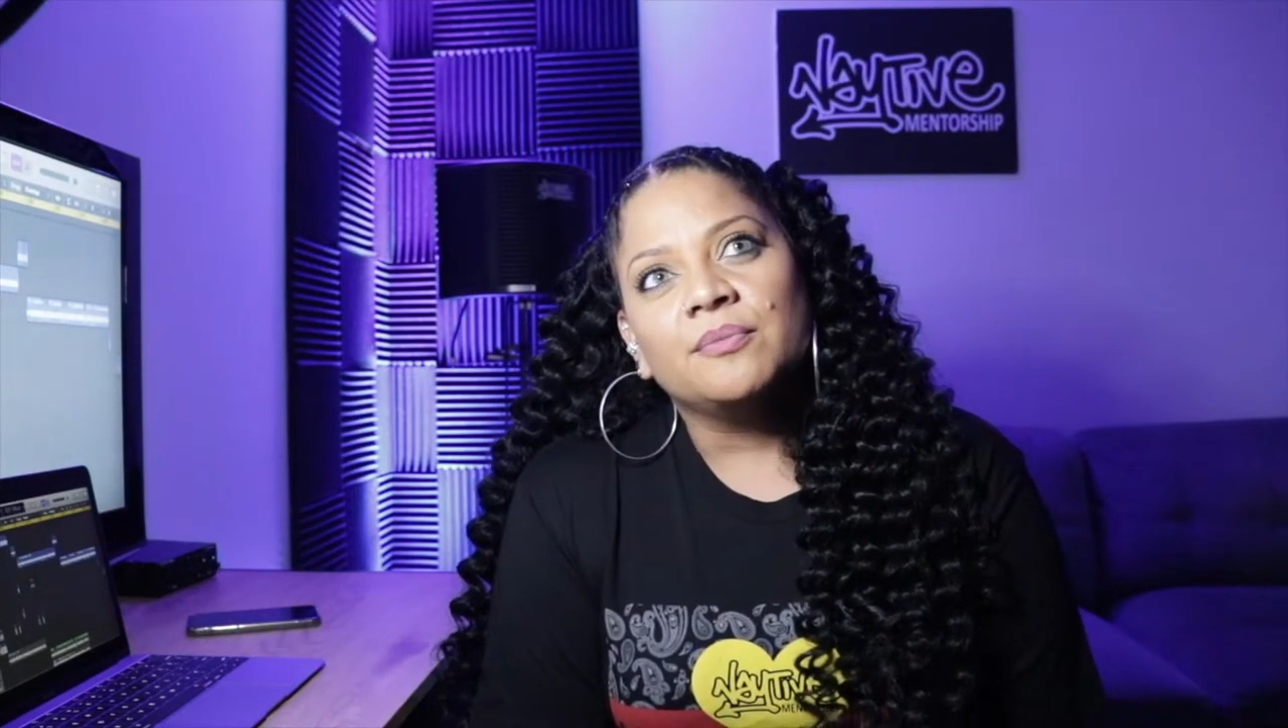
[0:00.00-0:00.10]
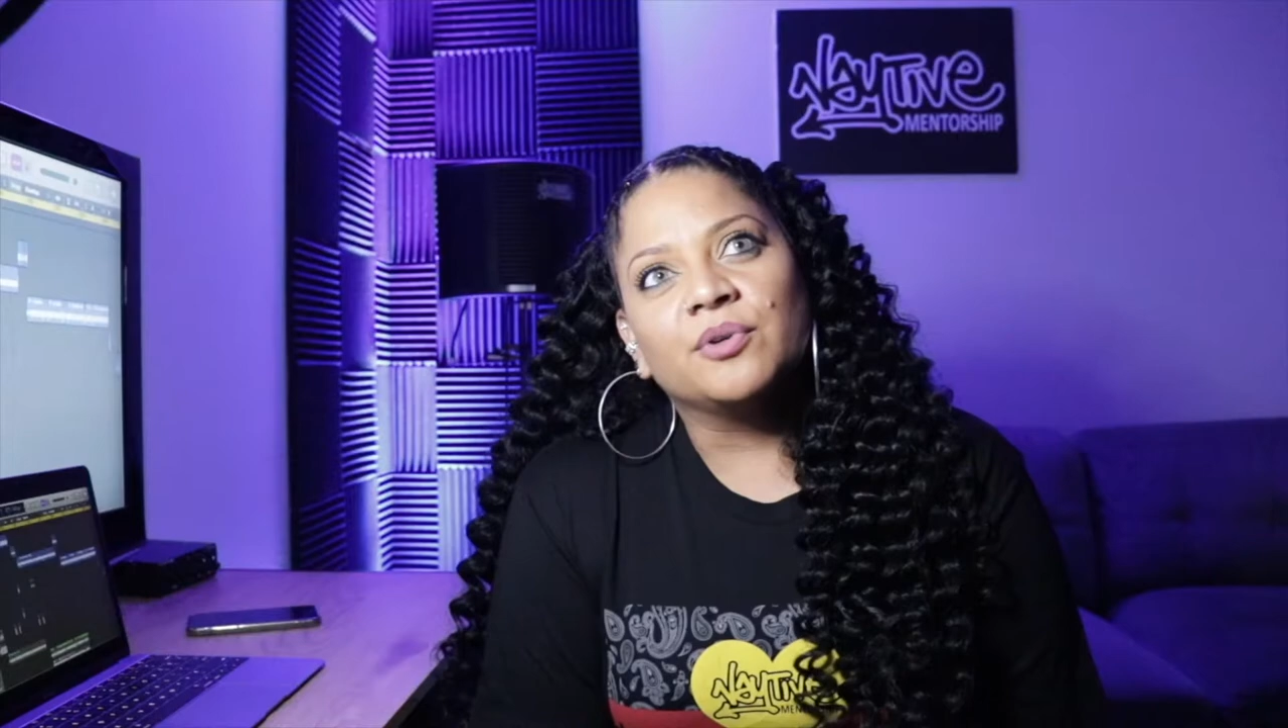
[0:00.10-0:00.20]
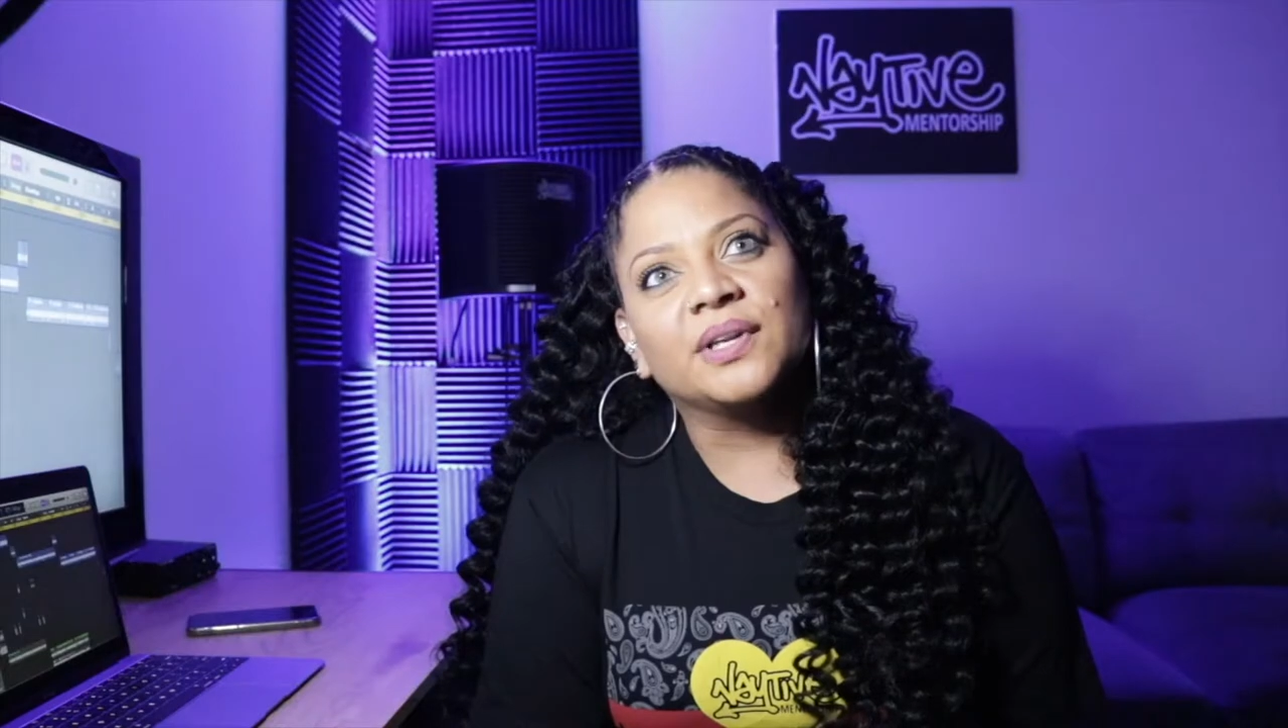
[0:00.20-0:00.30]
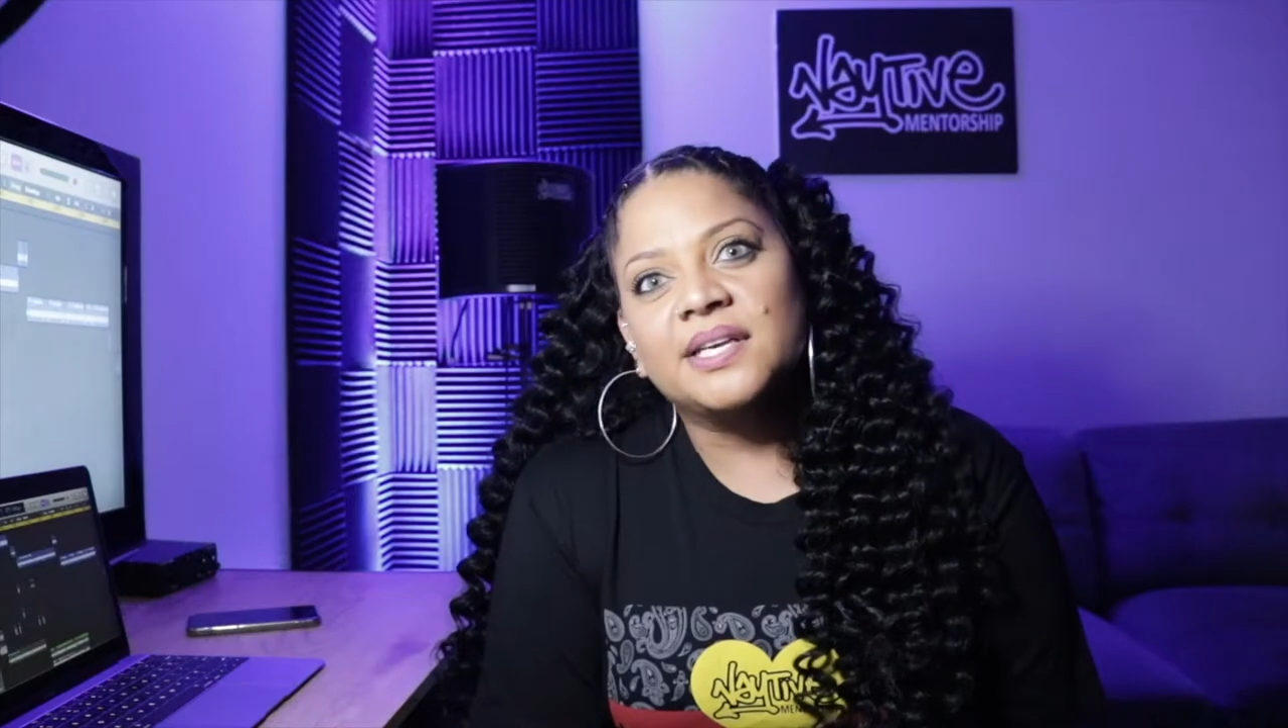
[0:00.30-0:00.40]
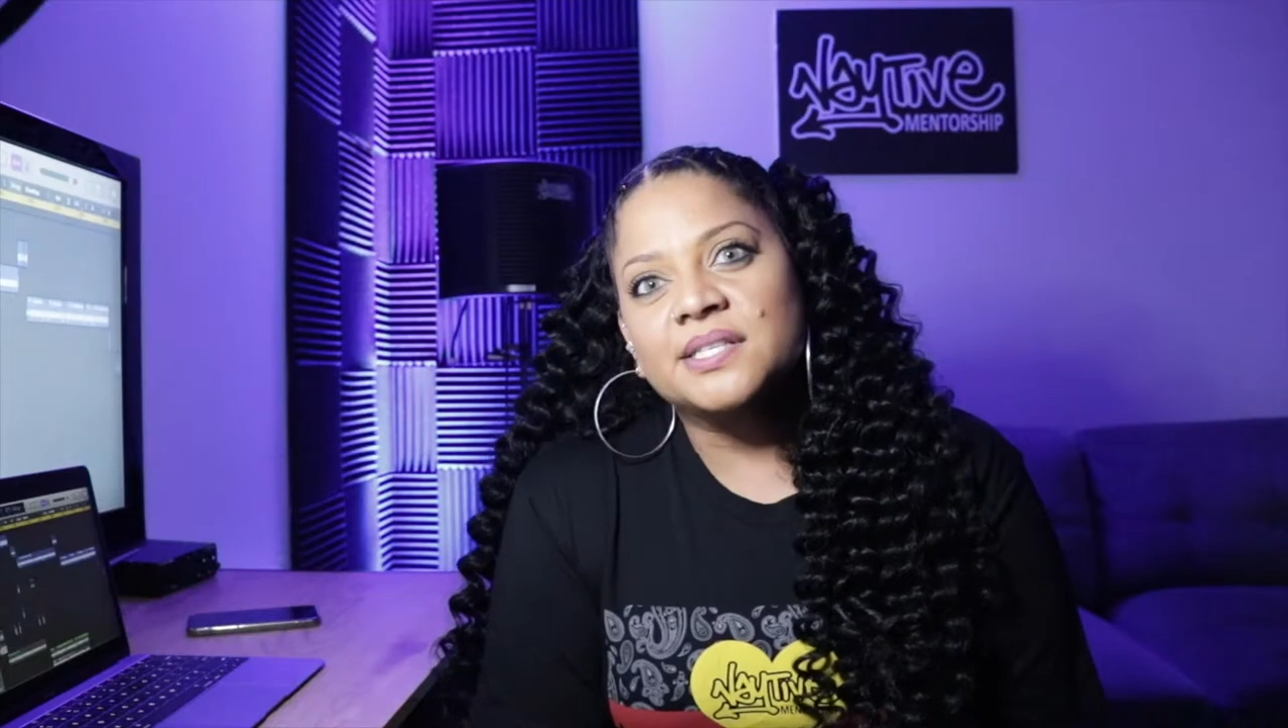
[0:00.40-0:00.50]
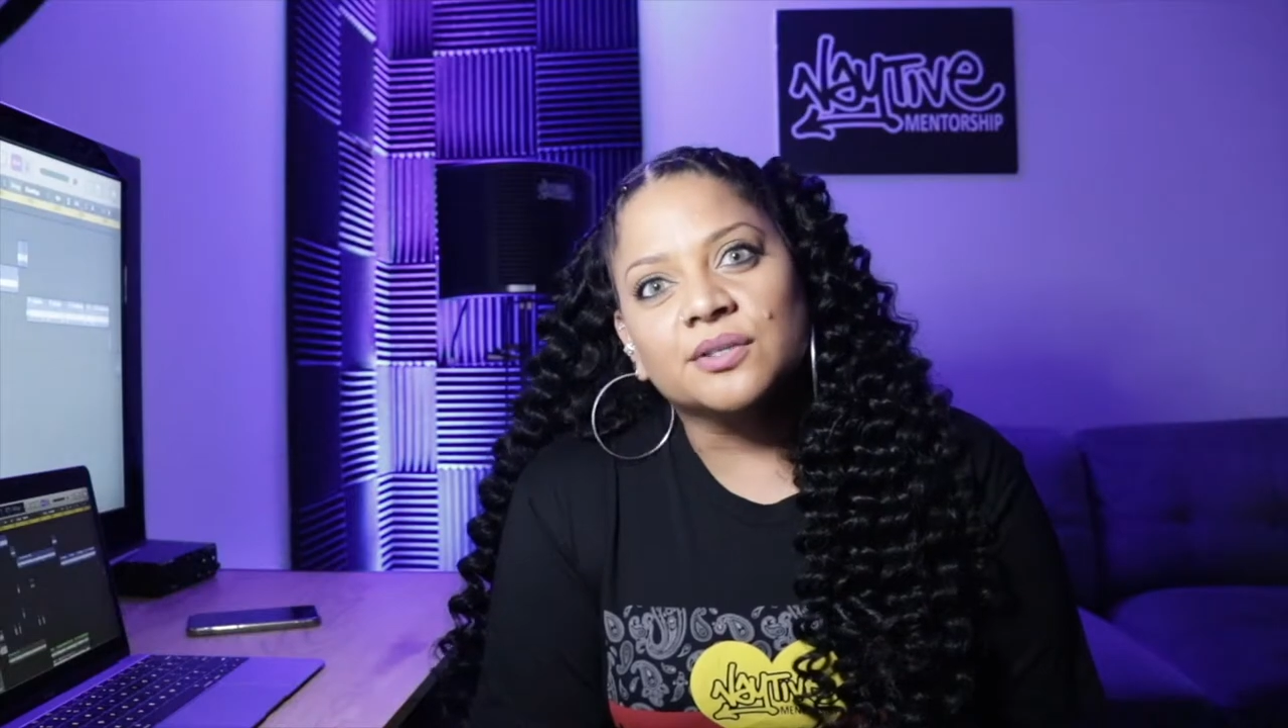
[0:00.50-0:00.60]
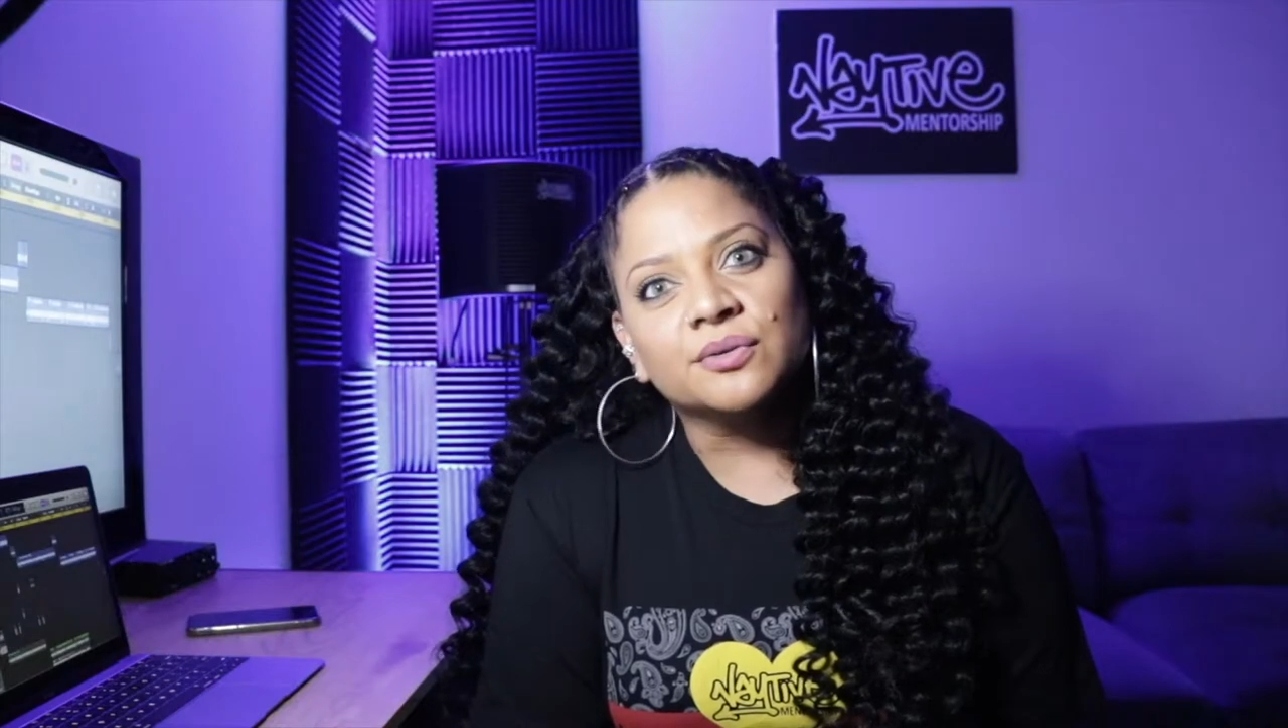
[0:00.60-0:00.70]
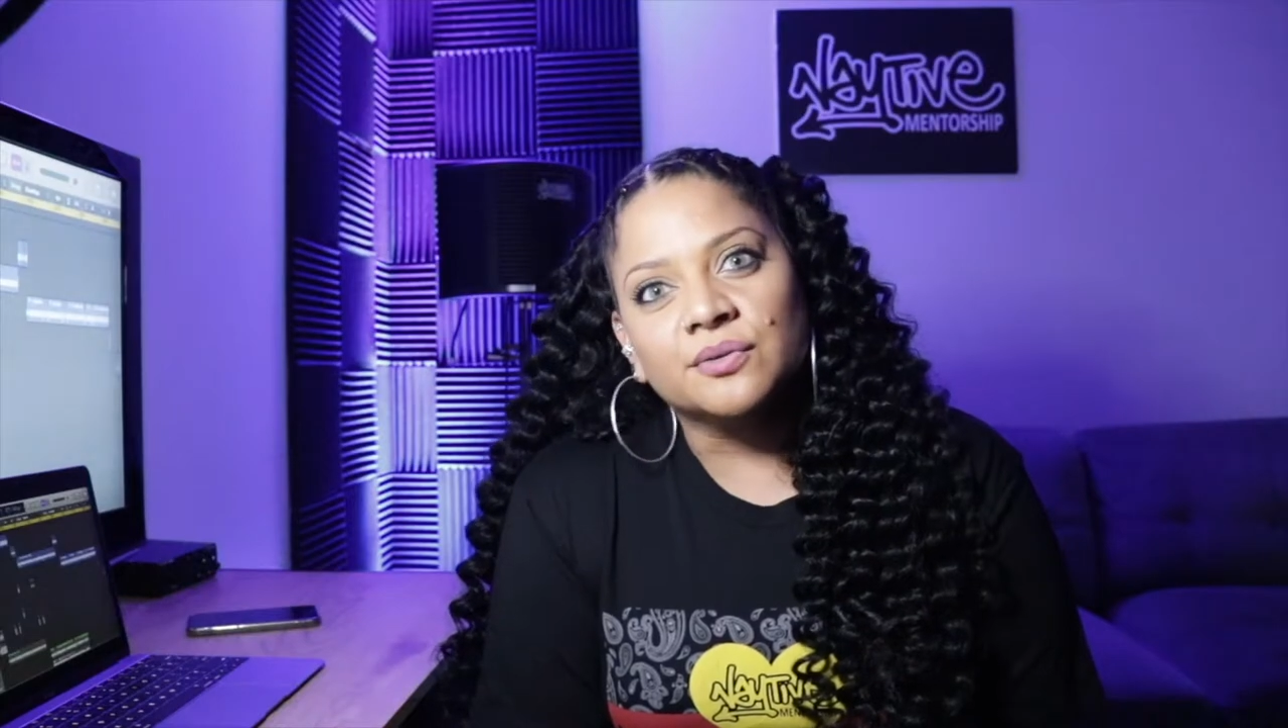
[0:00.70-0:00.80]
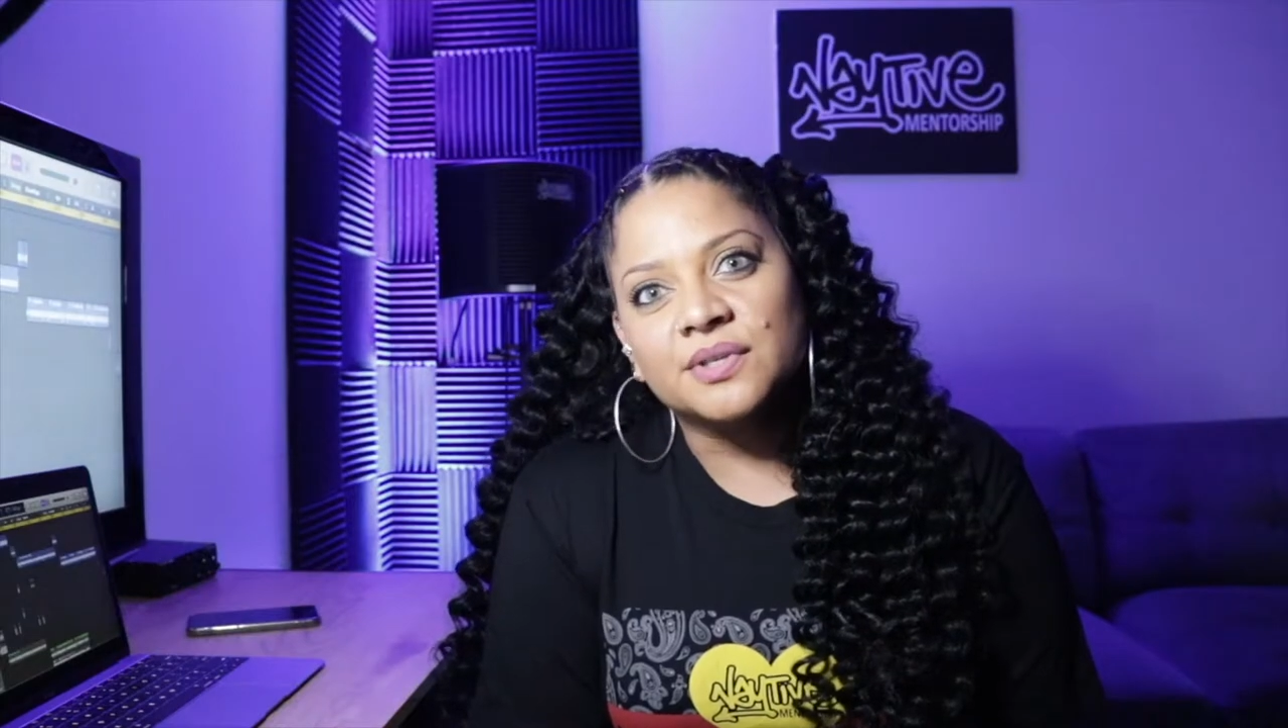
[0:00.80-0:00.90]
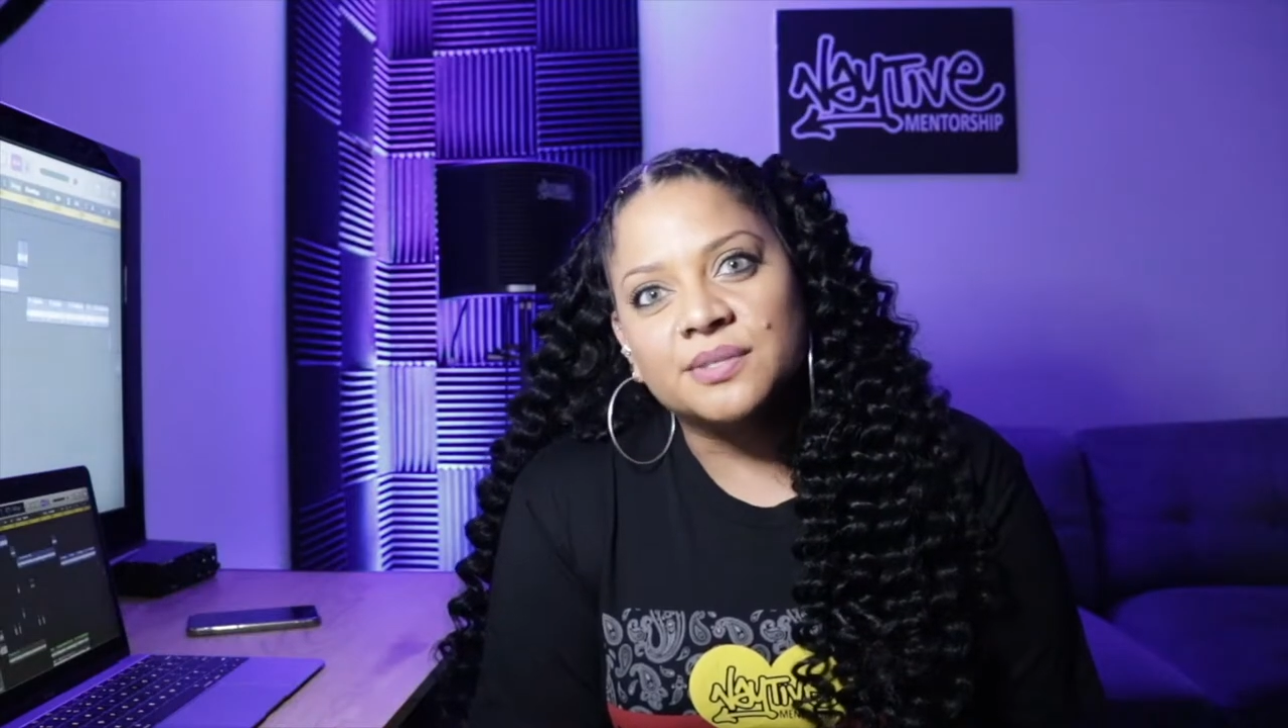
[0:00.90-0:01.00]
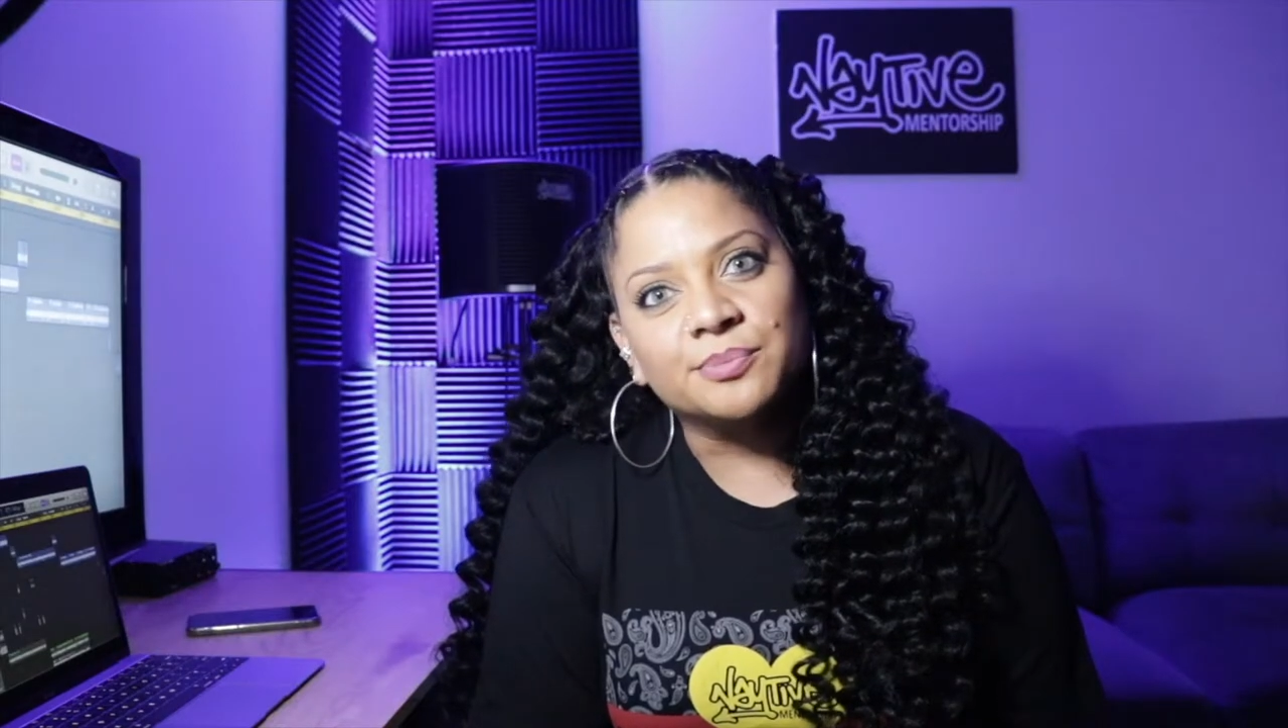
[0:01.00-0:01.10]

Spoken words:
releasing all this